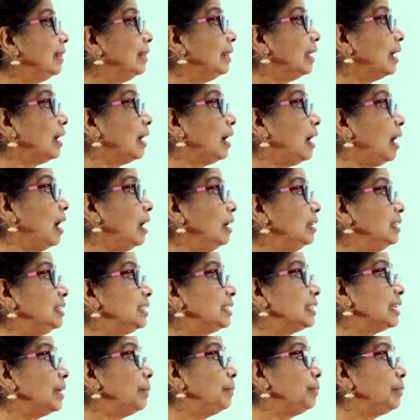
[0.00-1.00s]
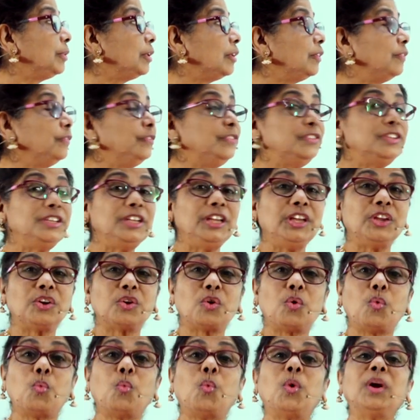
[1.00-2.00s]
the concept of
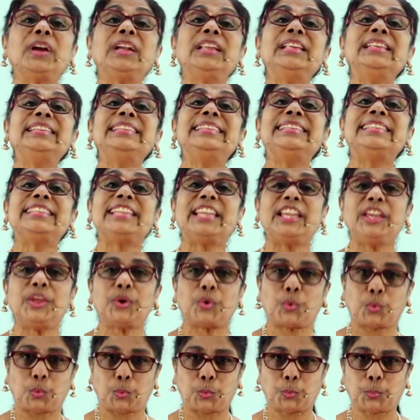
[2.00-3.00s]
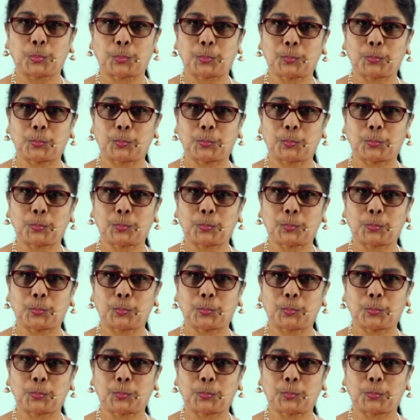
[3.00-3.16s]
zero. What is zero?